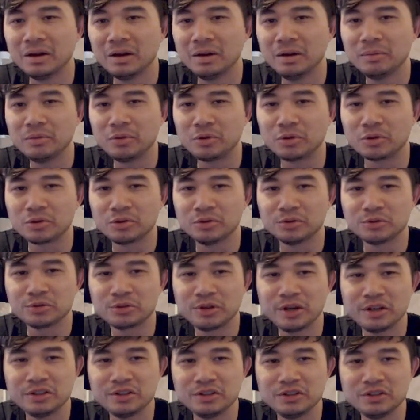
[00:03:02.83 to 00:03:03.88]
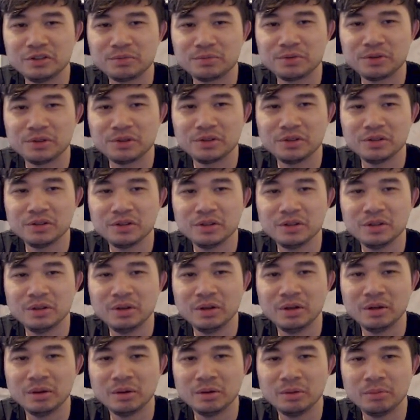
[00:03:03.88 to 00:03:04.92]
Oracle of Tragedy's pretty good.
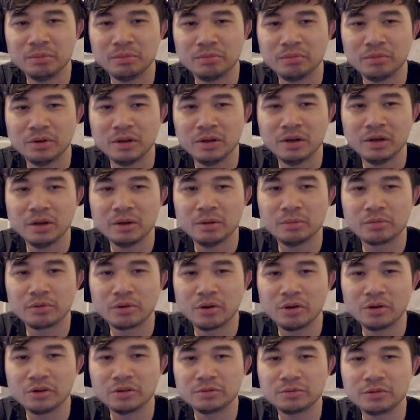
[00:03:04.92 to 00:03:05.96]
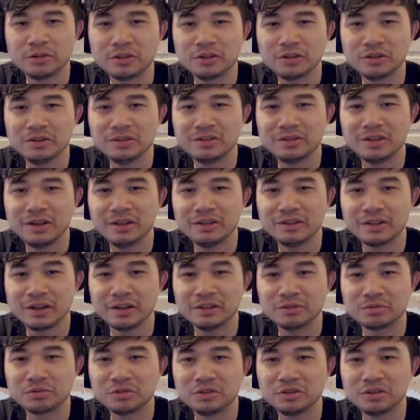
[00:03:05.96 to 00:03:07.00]
Brawler's pretty good.
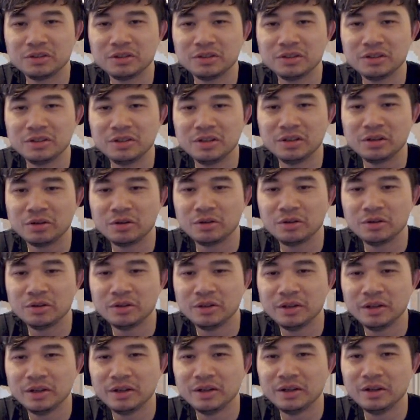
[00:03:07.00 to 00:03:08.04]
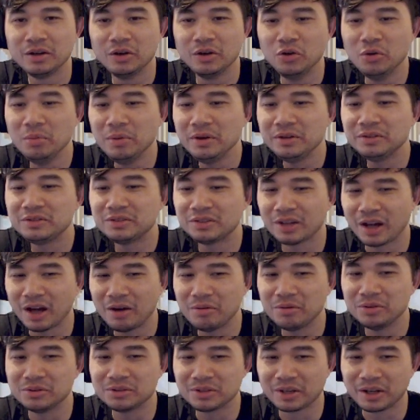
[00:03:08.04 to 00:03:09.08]
Takedown's pretty good.
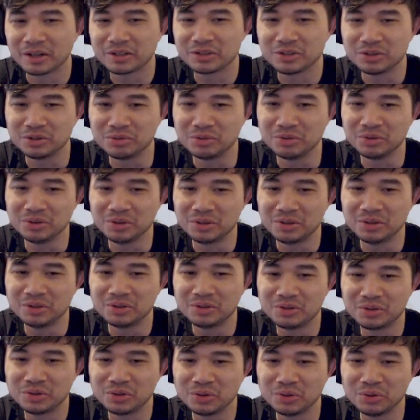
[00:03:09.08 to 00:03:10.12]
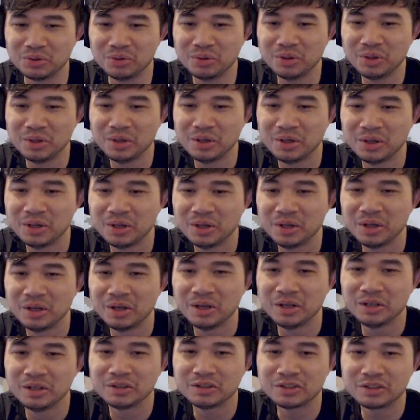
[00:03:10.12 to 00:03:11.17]
Umezawa's actually really good too.
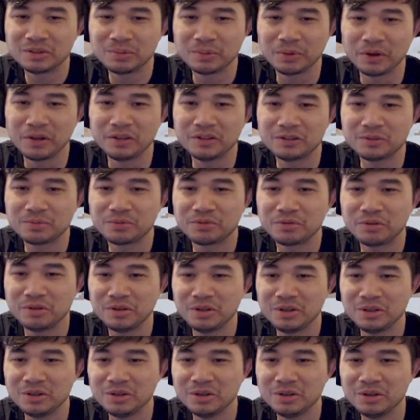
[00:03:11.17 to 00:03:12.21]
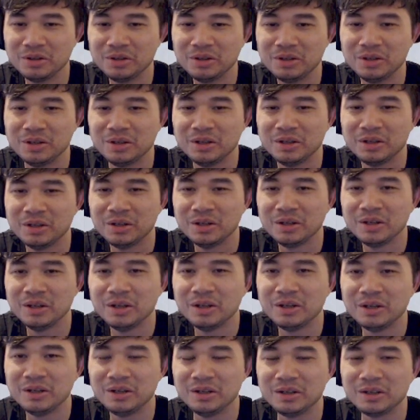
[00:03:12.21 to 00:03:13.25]
Spite's pretty good.
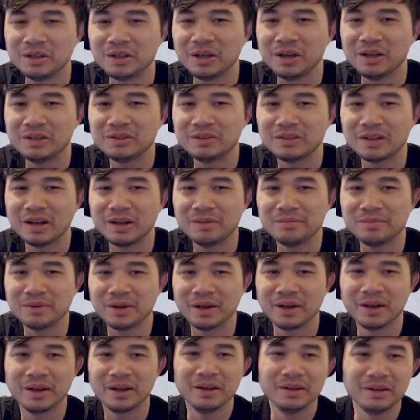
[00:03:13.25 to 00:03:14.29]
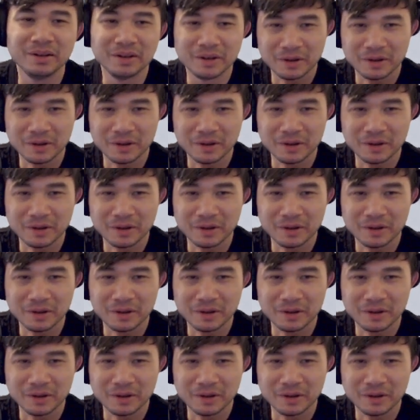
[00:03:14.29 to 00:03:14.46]
Negate's not bad.